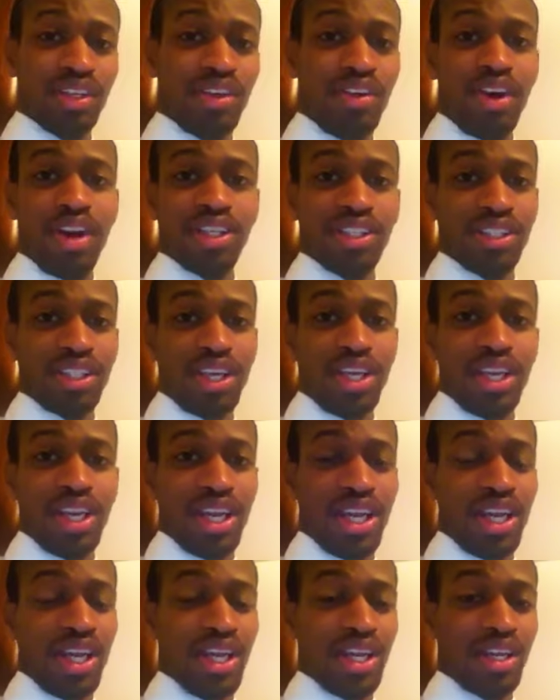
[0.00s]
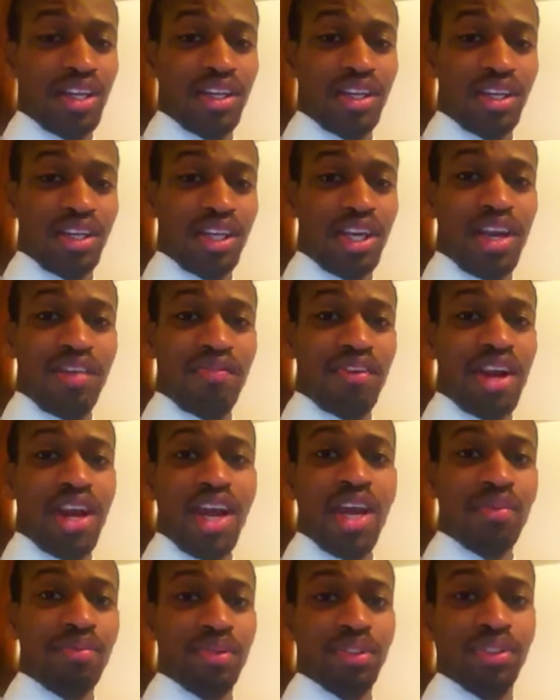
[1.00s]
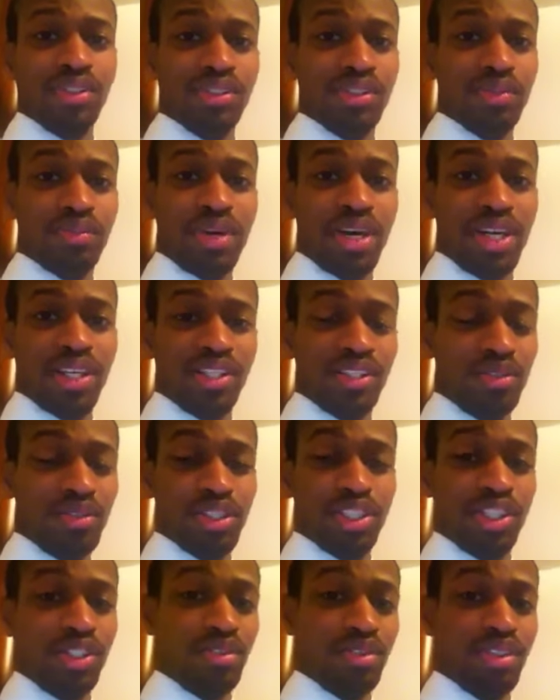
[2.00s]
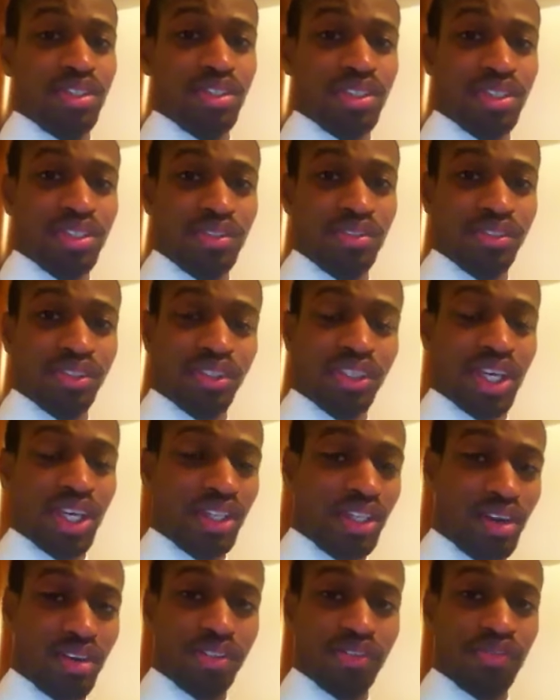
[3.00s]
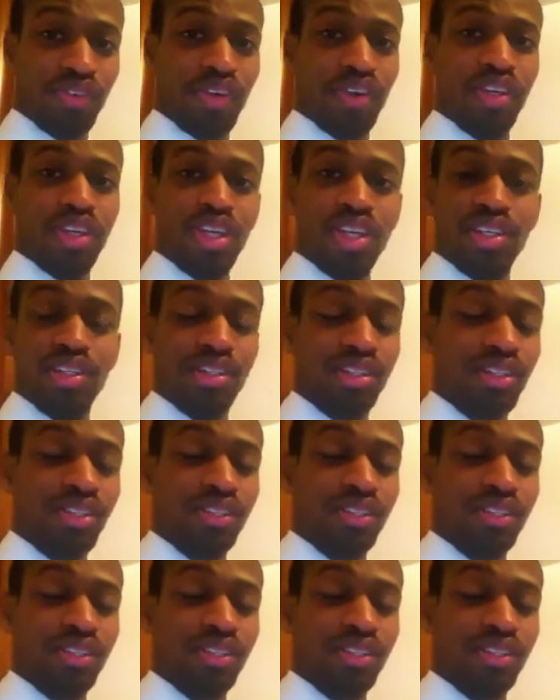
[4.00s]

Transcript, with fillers: the greatest thing that can ever happen to somebody, to a student. So I thought it was very neat.